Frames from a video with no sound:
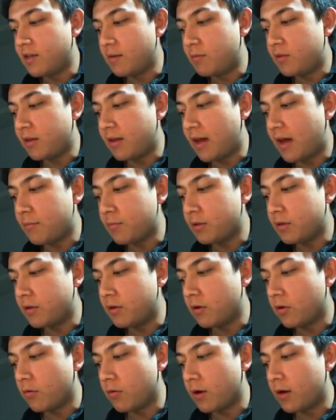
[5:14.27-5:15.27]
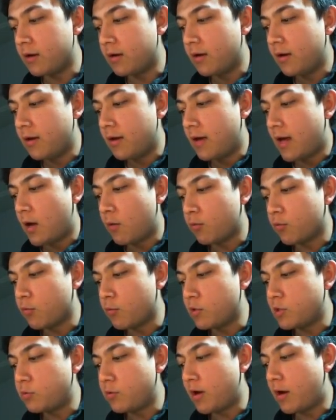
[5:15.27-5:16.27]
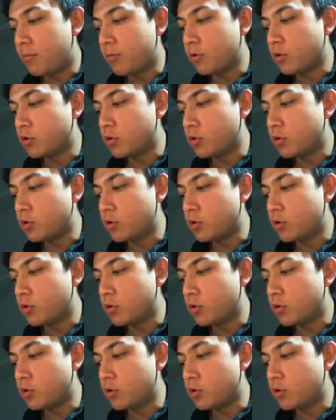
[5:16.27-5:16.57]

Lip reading: And same thing happened here, right? And the reason